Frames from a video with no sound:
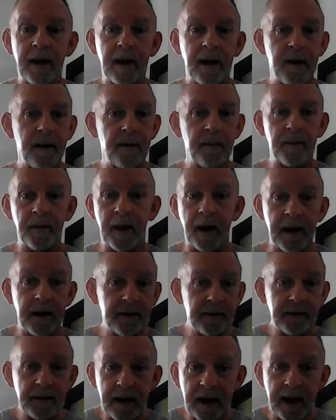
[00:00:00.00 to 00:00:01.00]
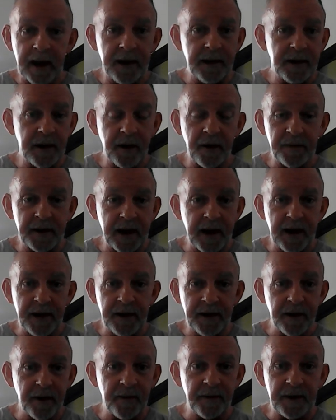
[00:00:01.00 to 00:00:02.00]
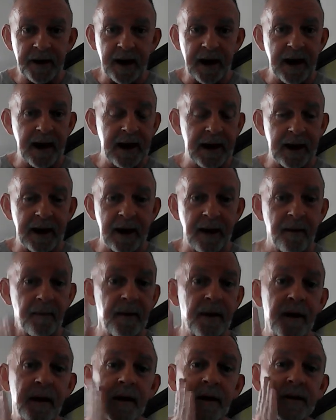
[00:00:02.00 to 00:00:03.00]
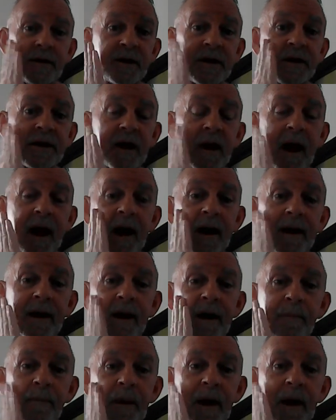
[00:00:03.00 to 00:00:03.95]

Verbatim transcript: Uh, like, hey, you okay? You okay? And I'm just lightly